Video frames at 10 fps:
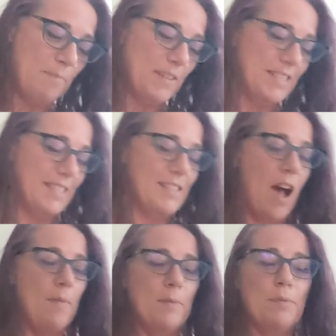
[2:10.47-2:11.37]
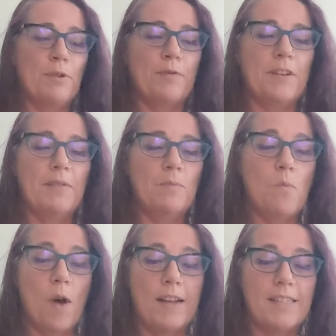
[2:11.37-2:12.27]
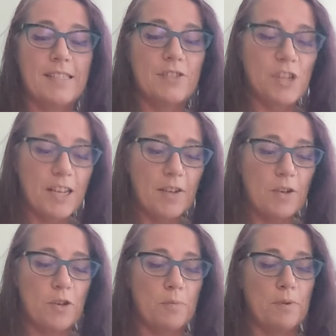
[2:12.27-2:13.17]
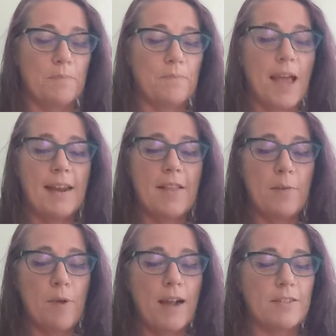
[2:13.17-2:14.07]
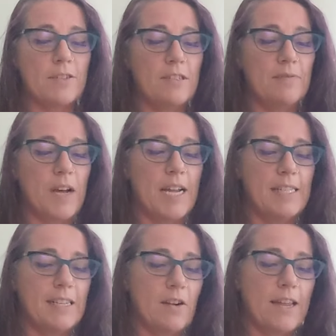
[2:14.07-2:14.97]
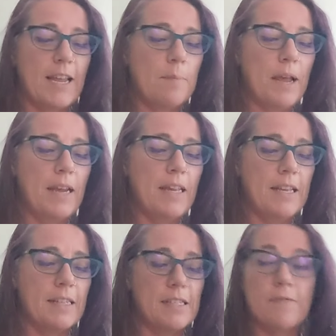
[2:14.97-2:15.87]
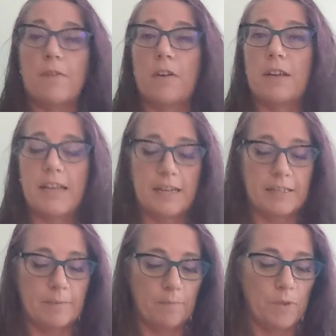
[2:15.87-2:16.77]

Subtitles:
This is Goblin Proofing One's Chicken Coop and Other Practical Advice in our campaign against the Fairy Kingdom.